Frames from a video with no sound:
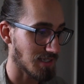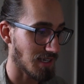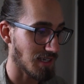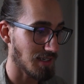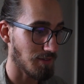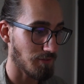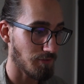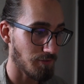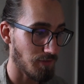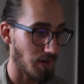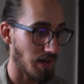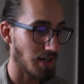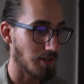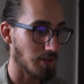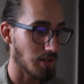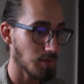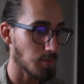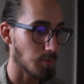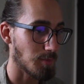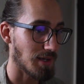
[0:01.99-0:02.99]
I get fired
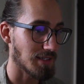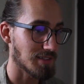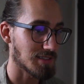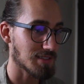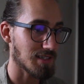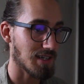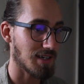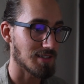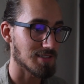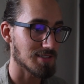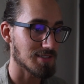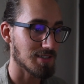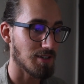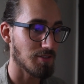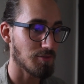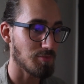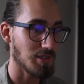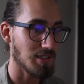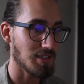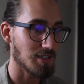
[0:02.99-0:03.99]
up about this kind of
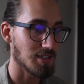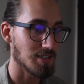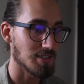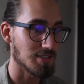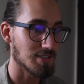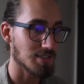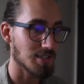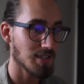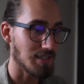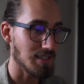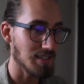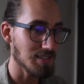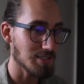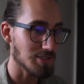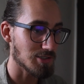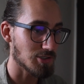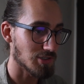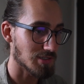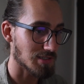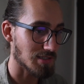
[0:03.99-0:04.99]
stuff because this is
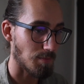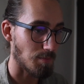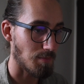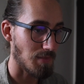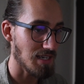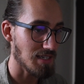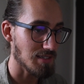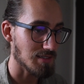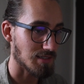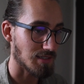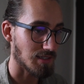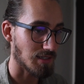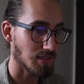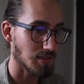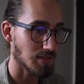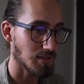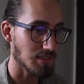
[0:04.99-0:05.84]
just amazing.